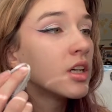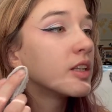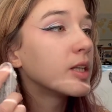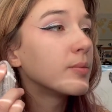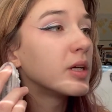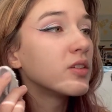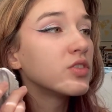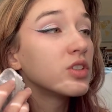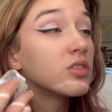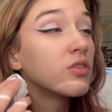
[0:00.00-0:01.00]
that might have
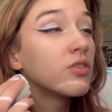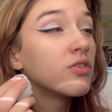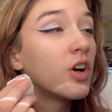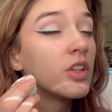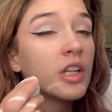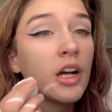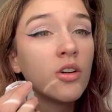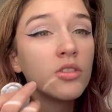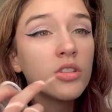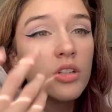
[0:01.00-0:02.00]
just fallen
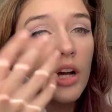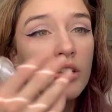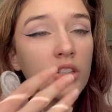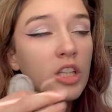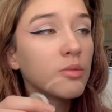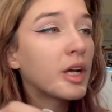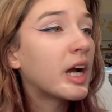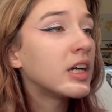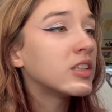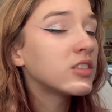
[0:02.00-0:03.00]
out underneath
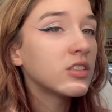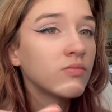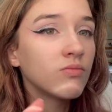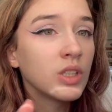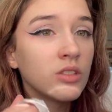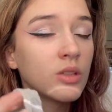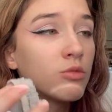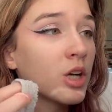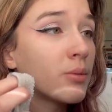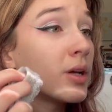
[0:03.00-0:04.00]
my eyes and is
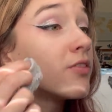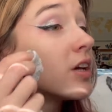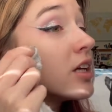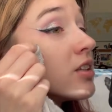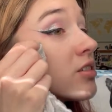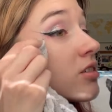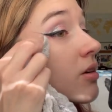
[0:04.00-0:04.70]
somewhere on my face.